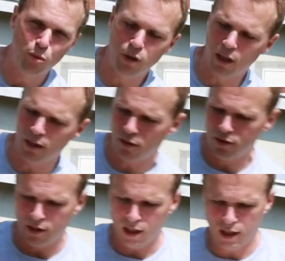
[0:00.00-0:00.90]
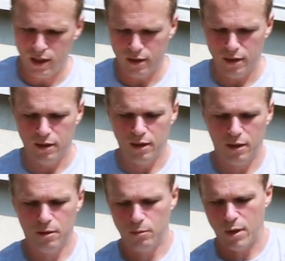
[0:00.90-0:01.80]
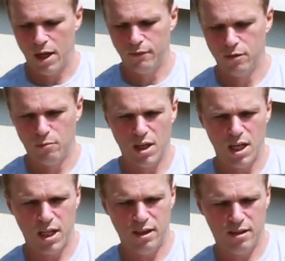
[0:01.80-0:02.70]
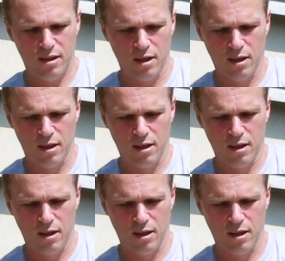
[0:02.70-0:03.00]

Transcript: Put that to the side, and then we have some nice